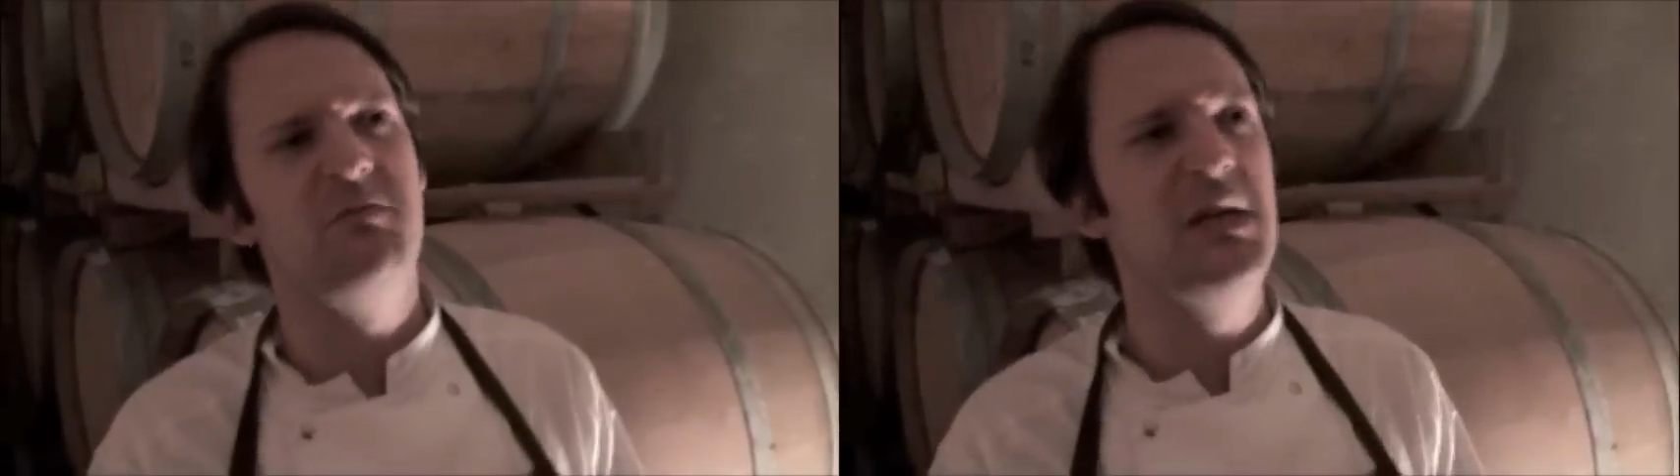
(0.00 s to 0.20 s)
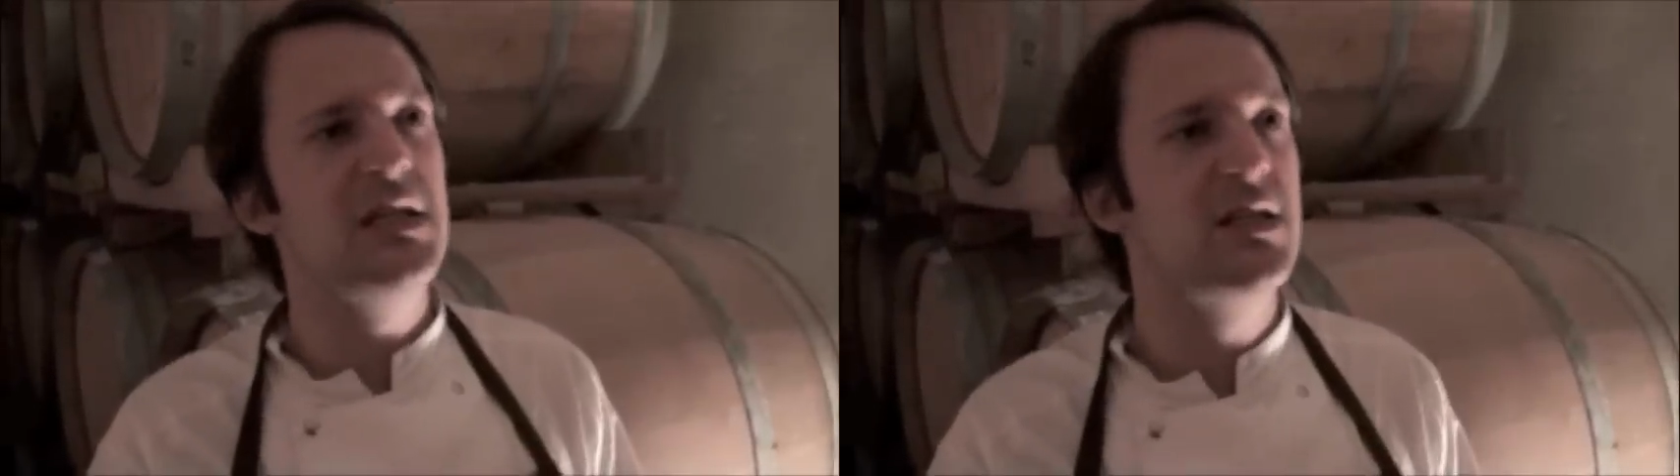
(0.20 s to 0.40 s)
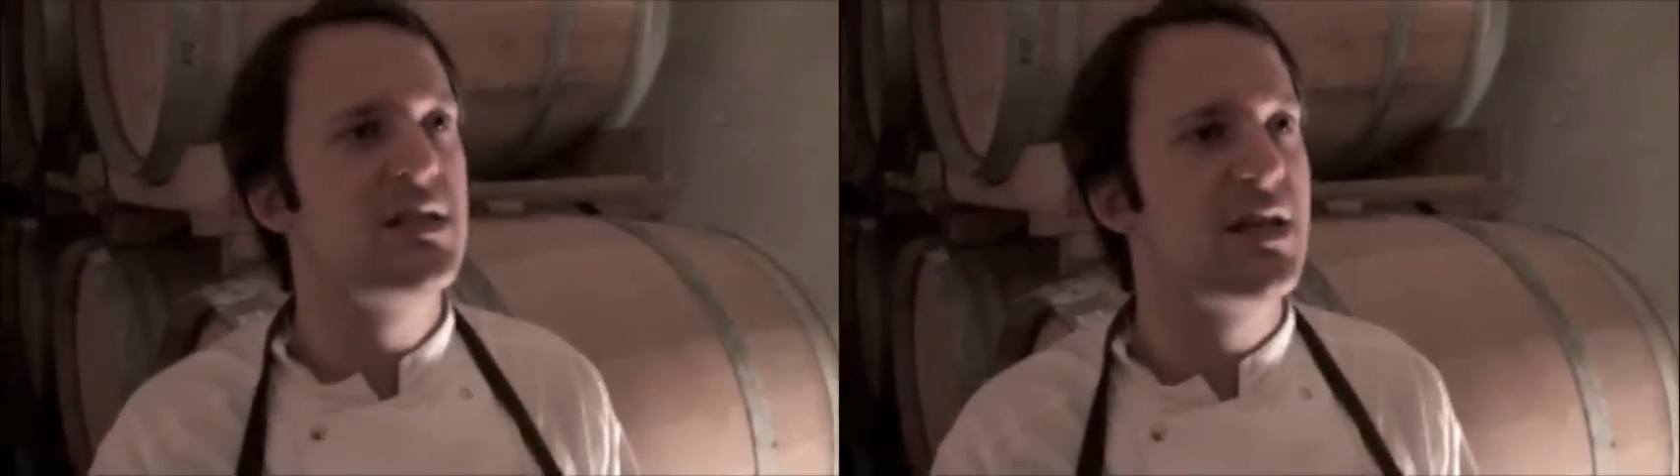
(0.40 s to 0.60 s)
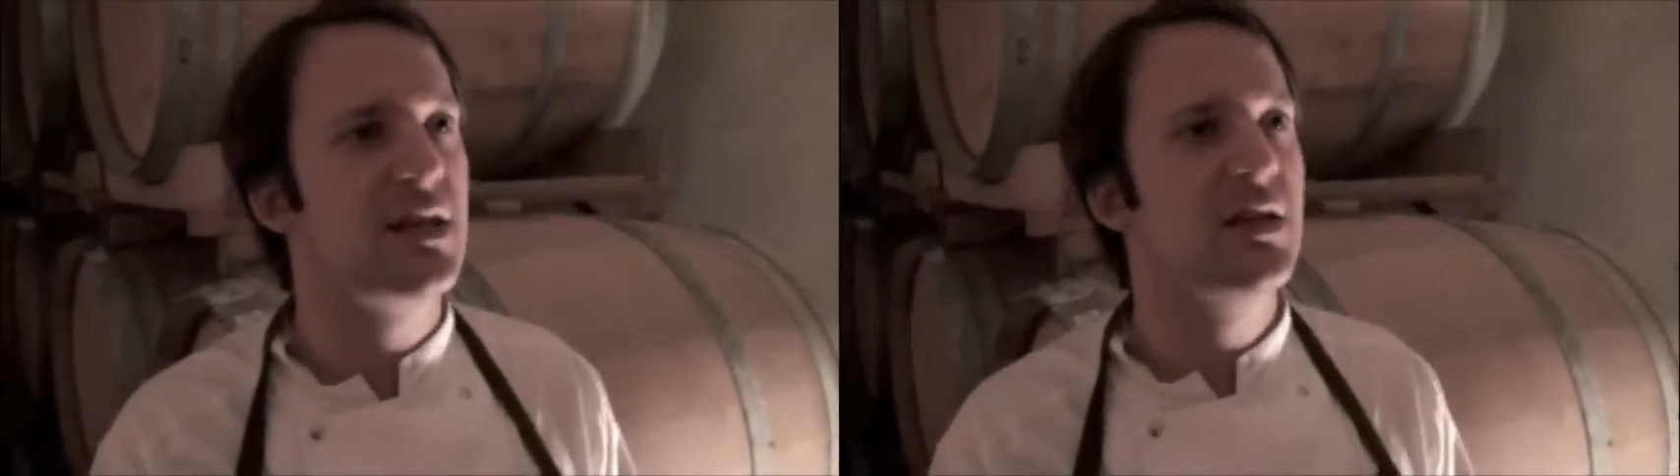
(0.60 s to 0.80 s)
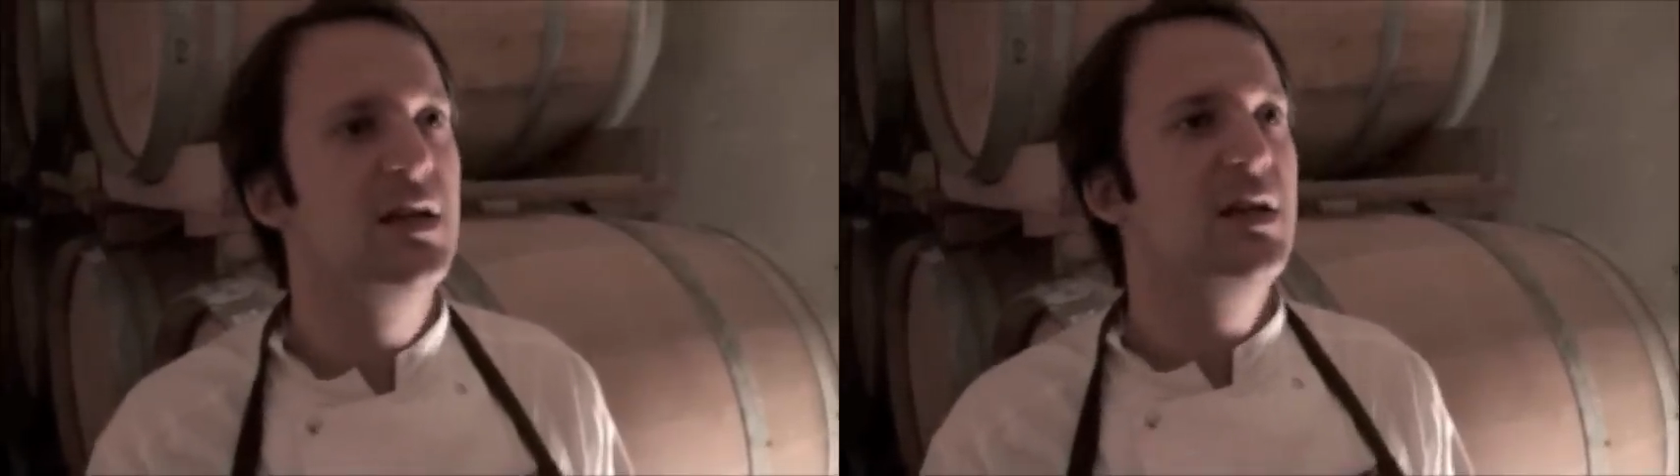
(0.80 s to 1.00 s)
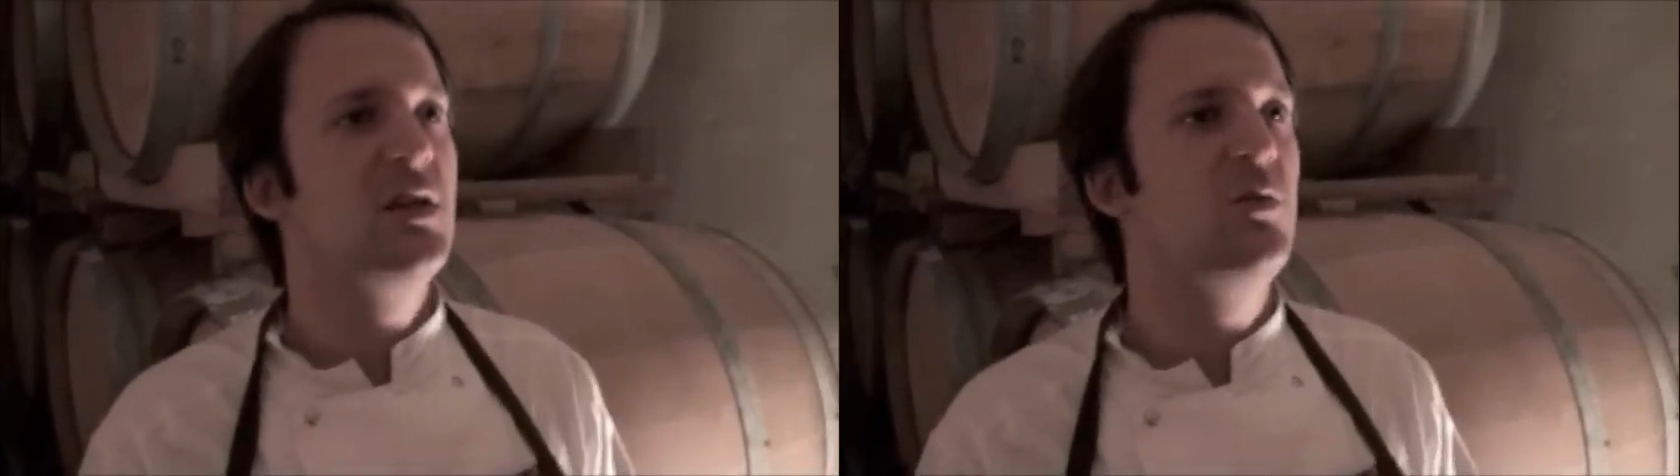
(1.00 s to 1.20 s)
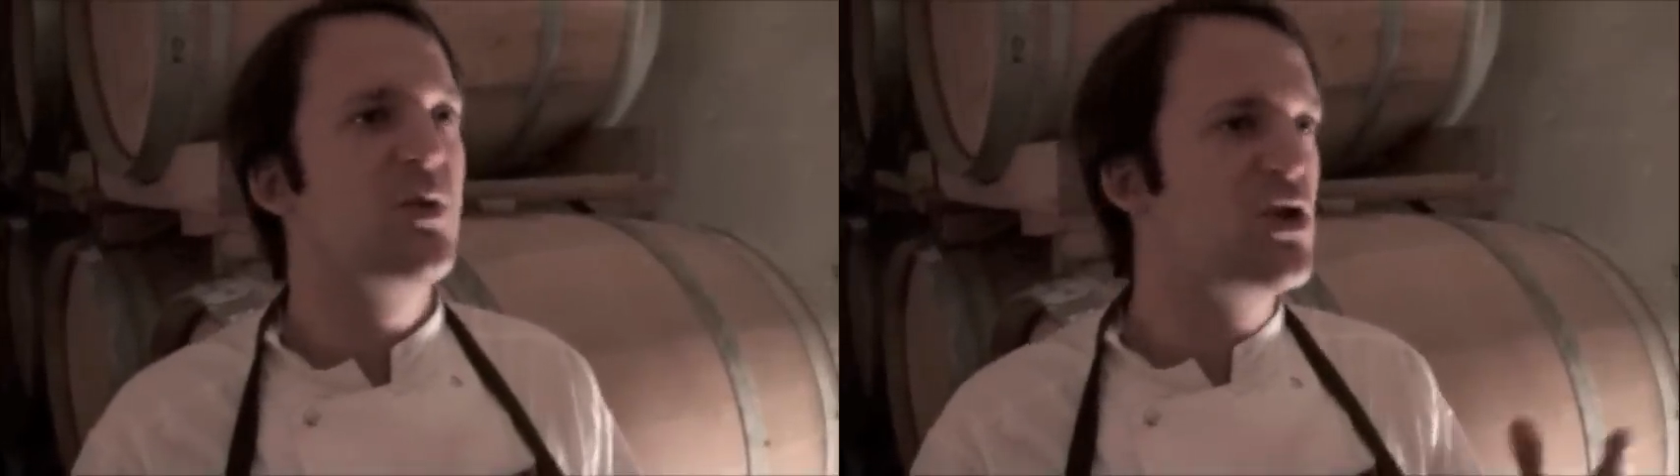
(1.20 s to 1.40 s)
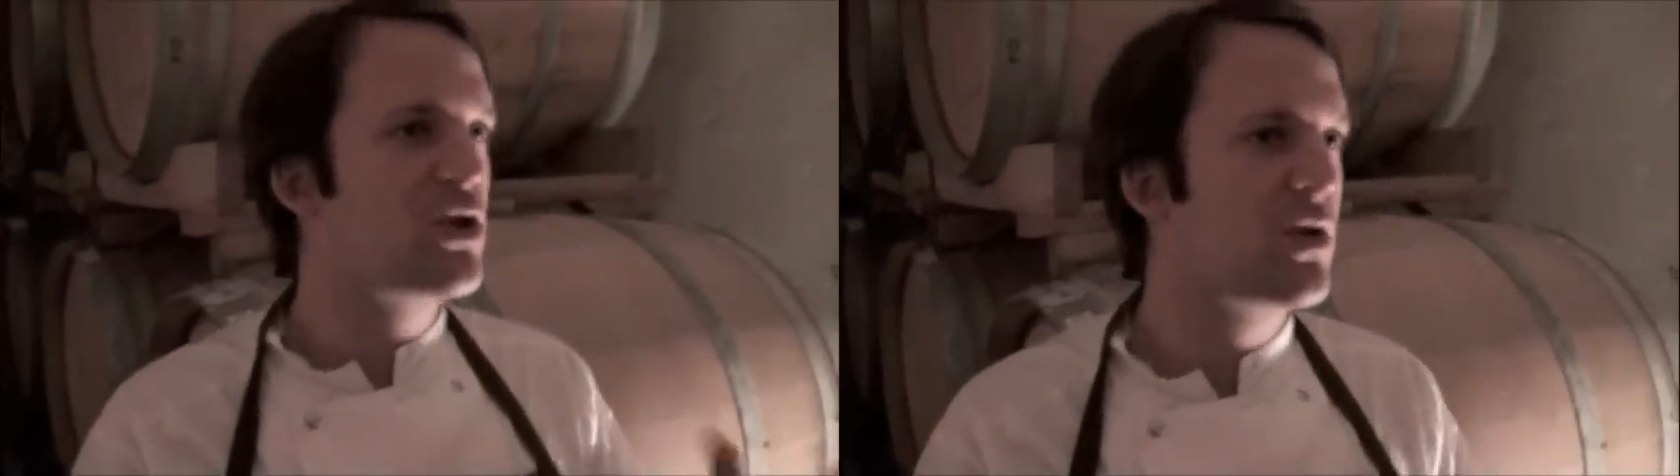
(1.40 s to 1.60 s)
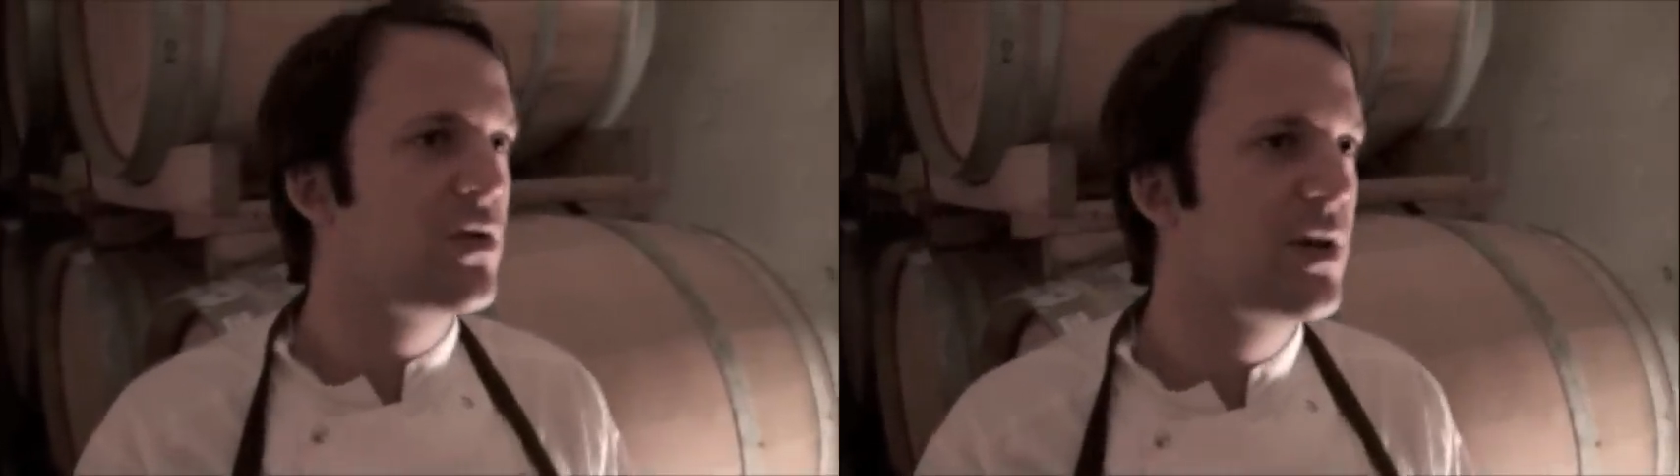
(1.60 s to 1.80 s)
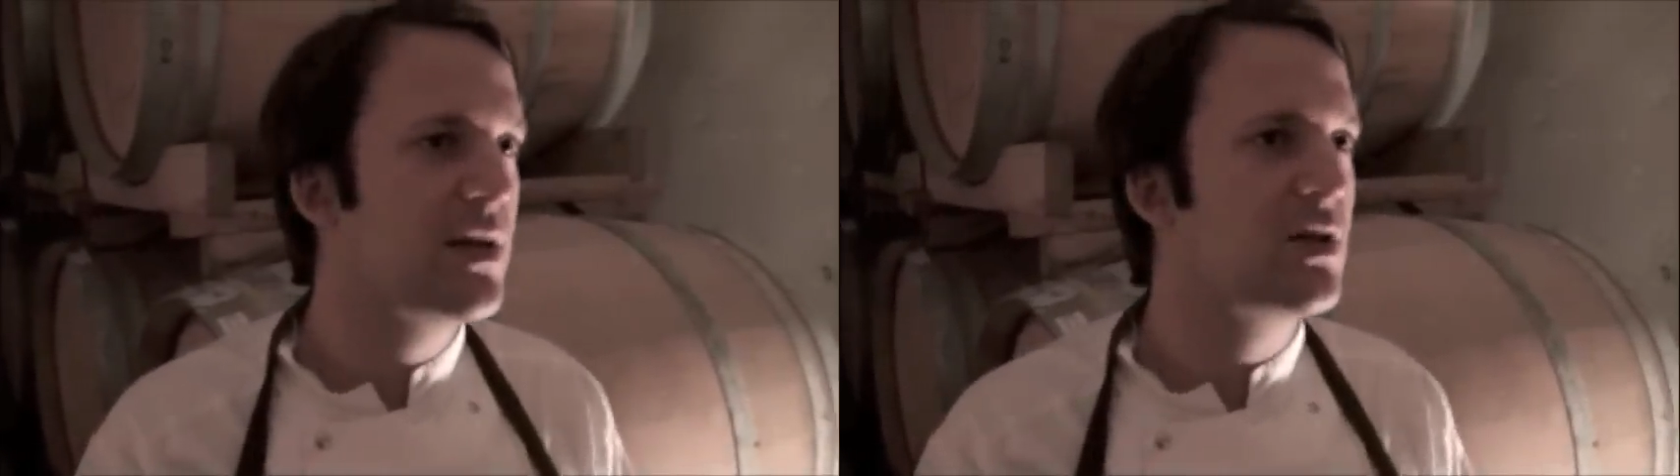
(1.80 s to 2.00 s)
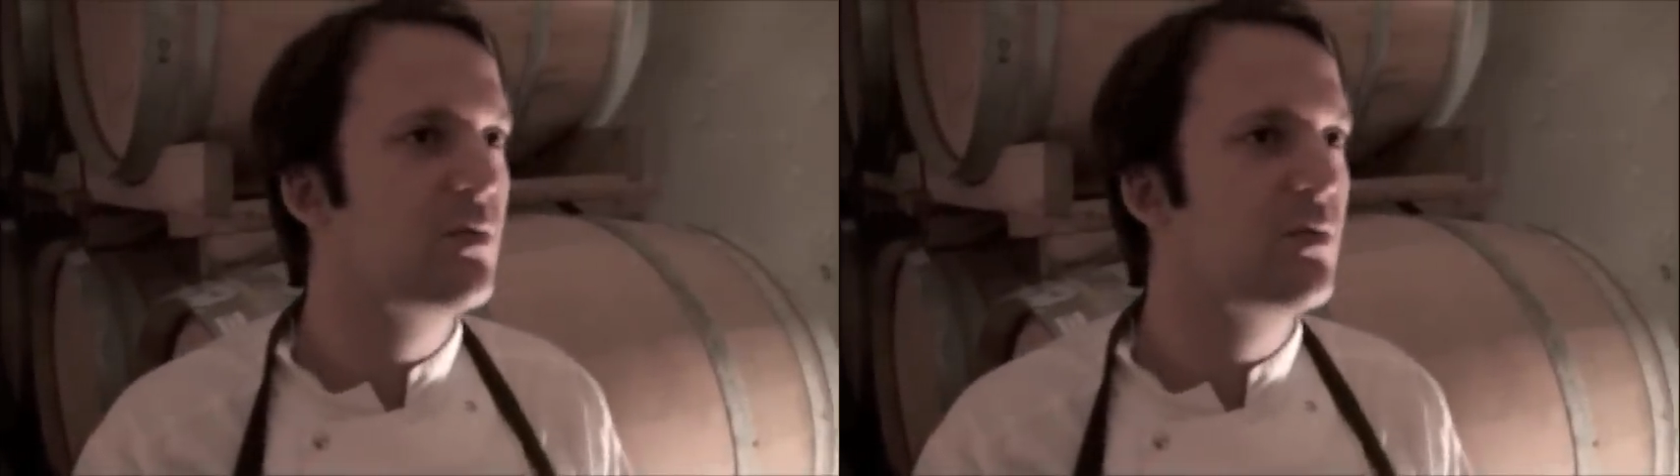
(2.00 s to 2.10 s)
beets, and you put sugar in it,